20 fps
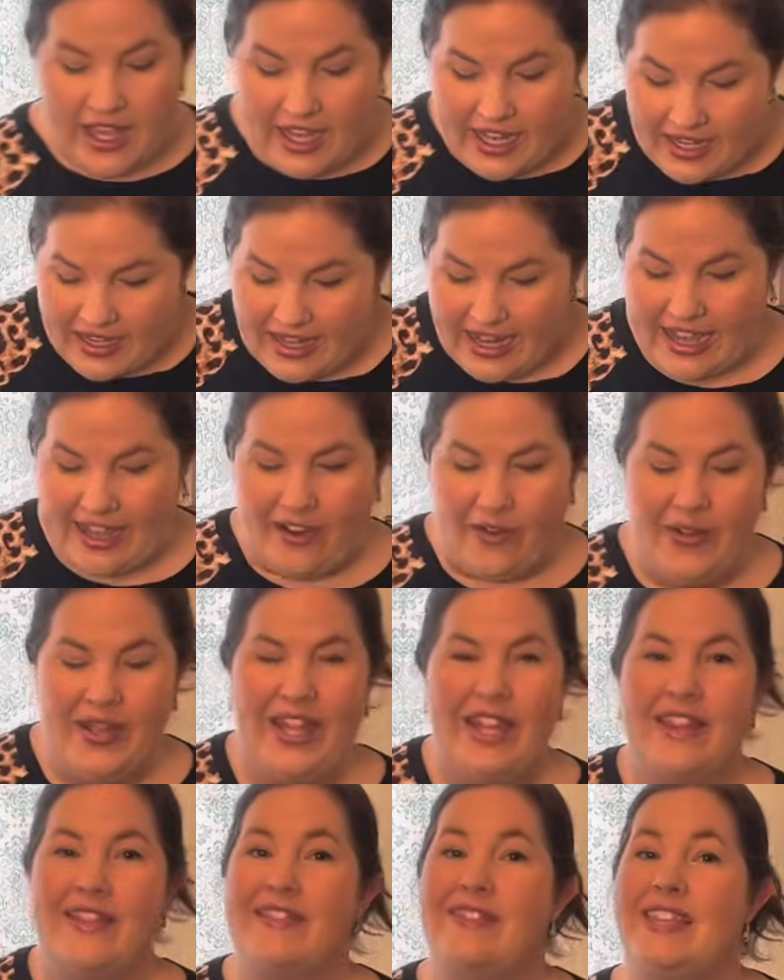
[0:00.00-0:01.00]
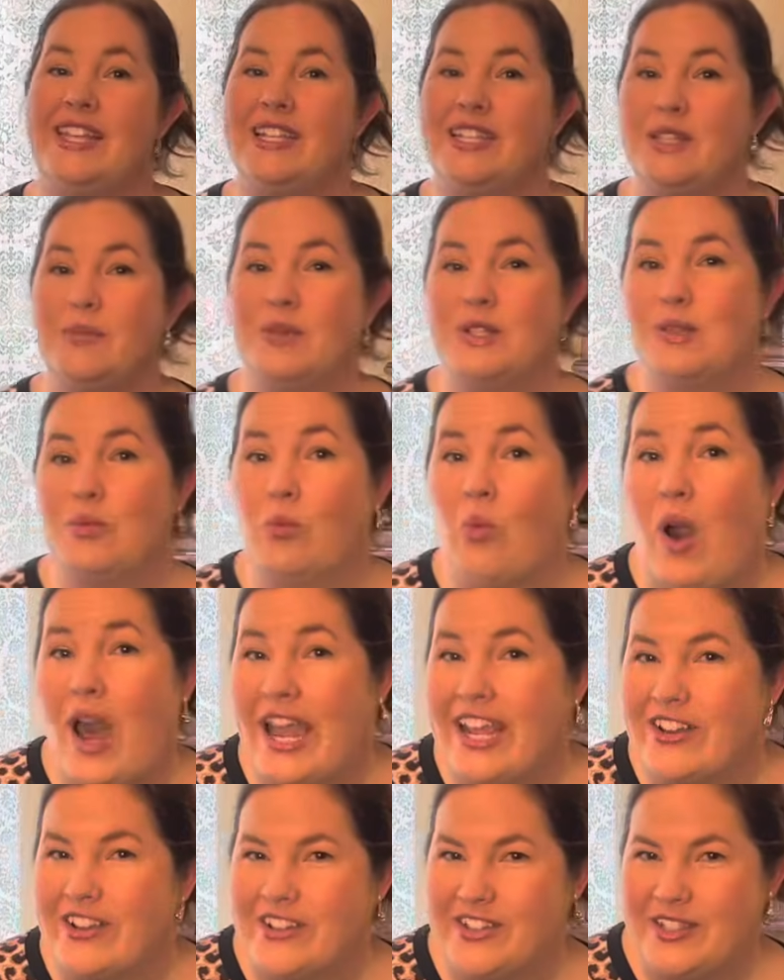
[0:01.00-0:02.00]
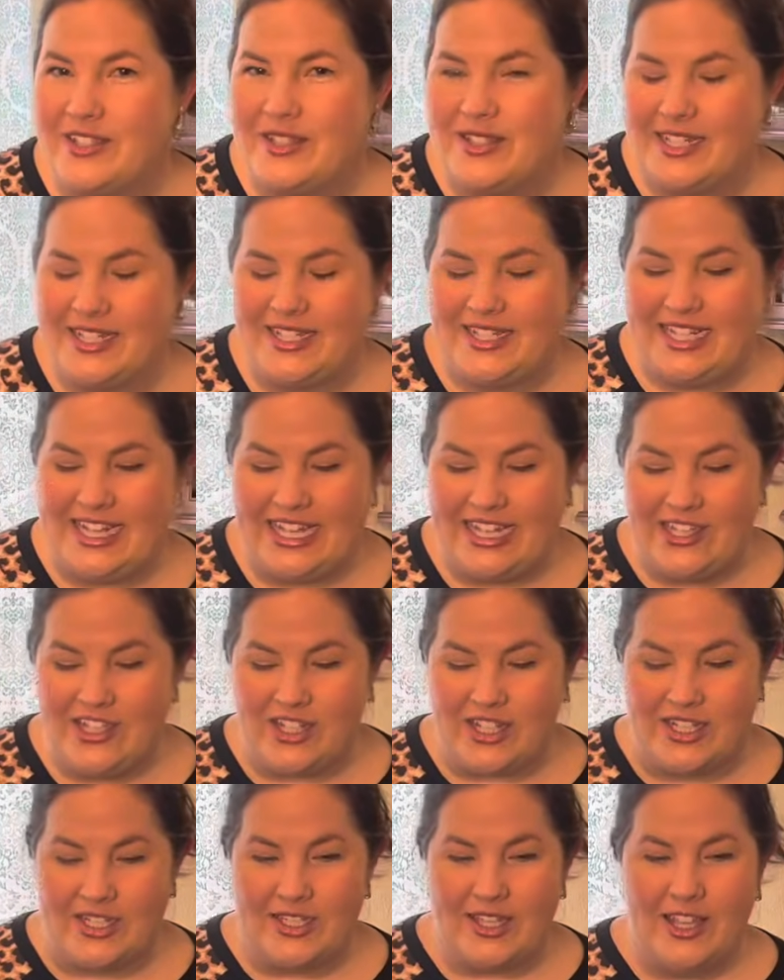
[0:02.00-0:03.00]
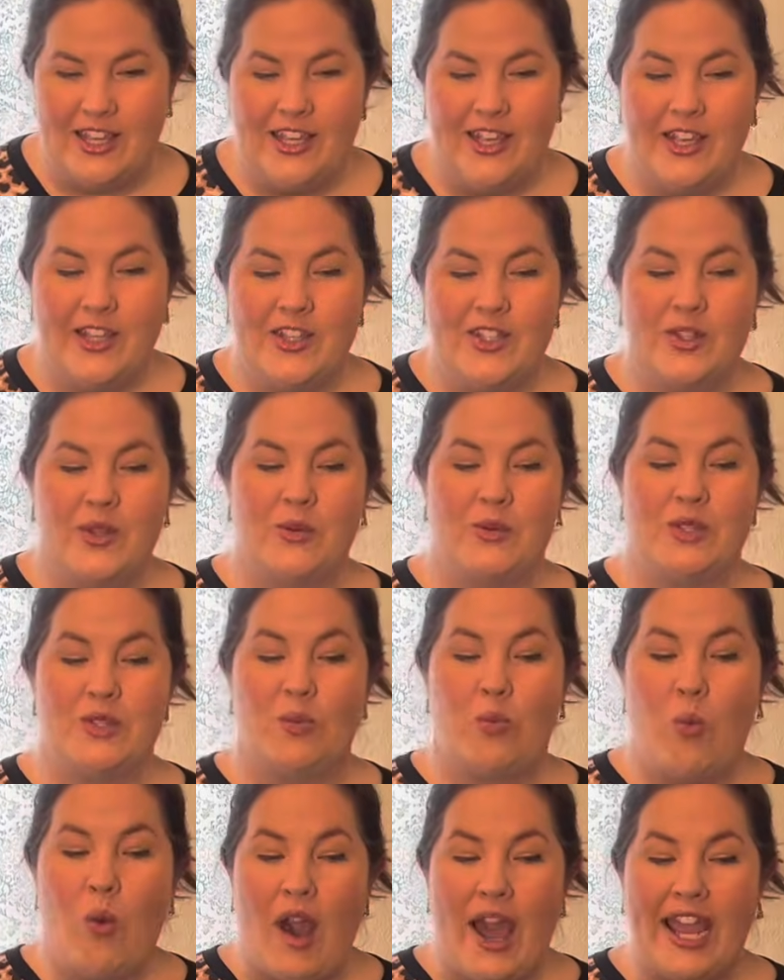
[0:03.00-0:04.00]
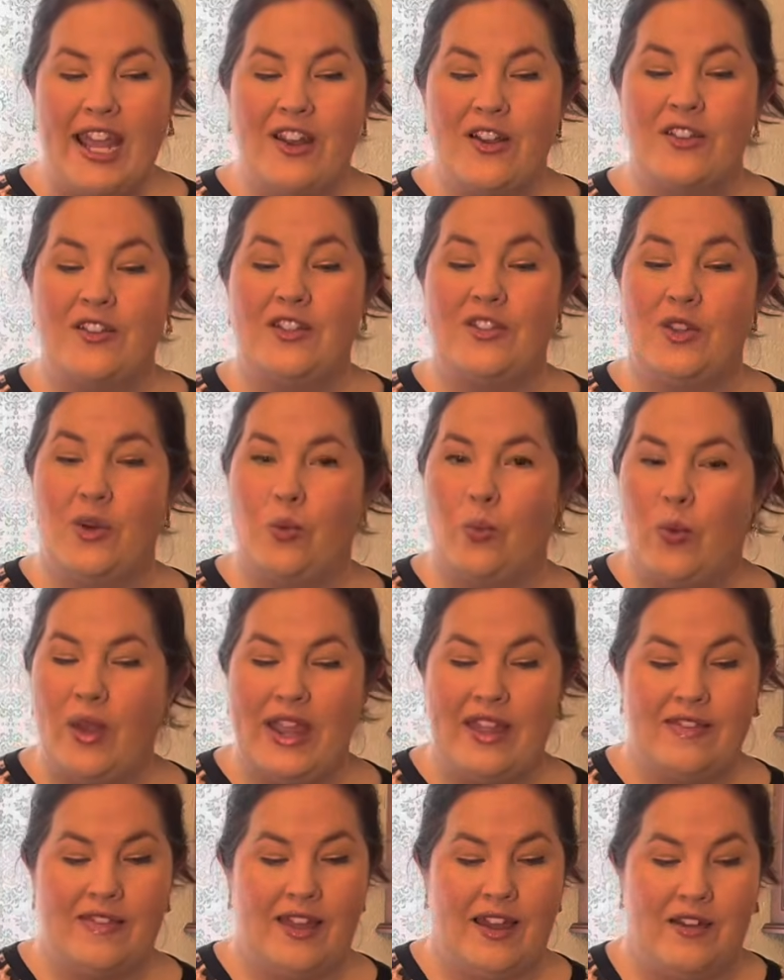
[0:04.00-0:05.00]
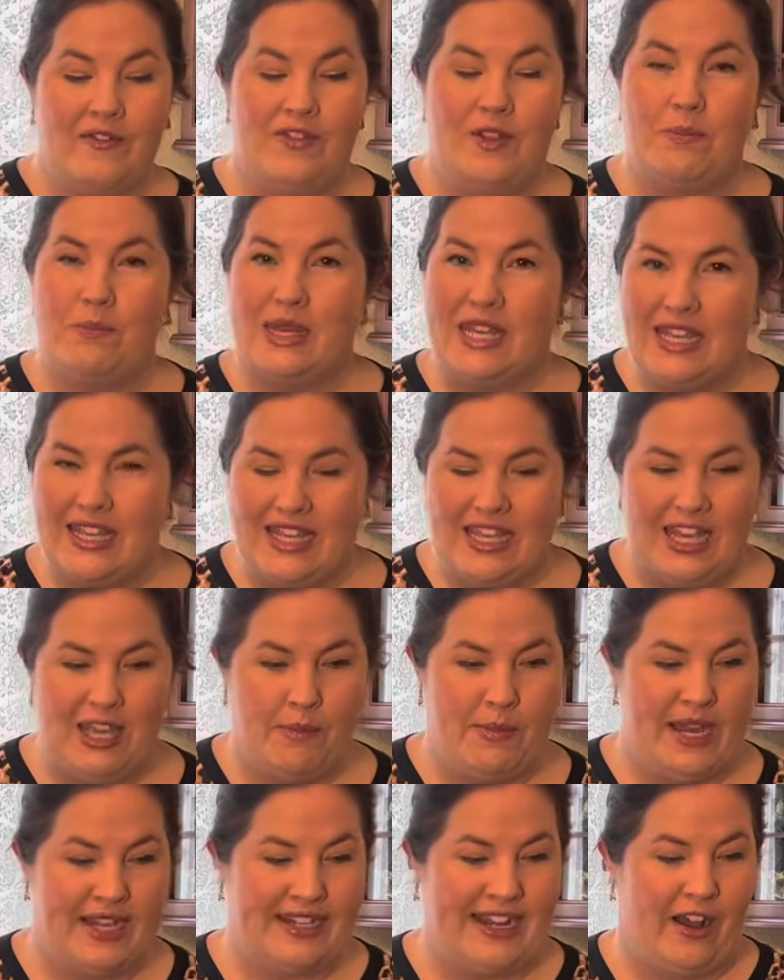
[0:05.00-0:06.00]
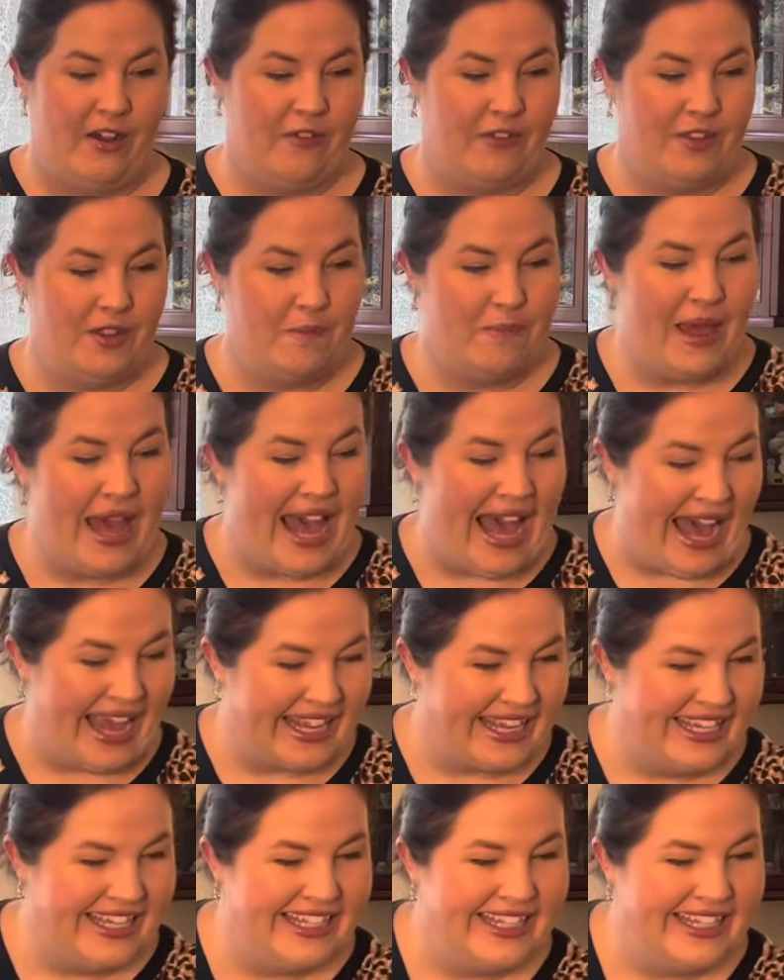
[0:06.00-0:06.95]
Now, this was wider than 60 inches. So it was wider than the width of the minky he picked out for the back.